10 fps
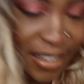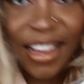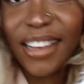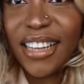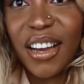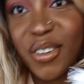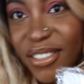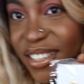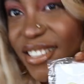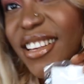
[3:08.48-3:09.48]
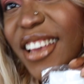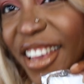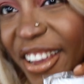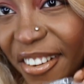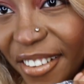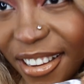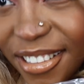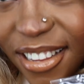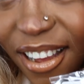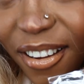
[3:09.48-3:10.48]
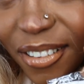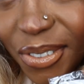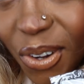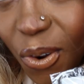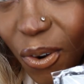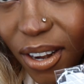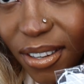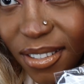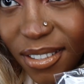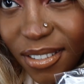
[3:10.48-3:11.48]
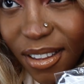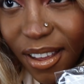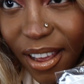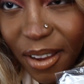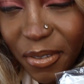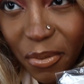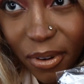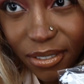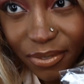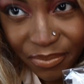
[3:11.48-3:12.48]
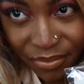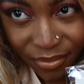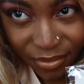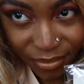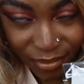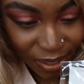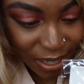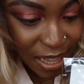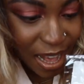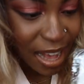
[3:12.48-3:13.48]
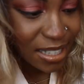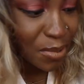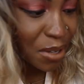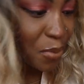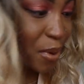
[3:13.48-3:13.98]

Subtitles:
Next, I've got this earrings that of course everyone has been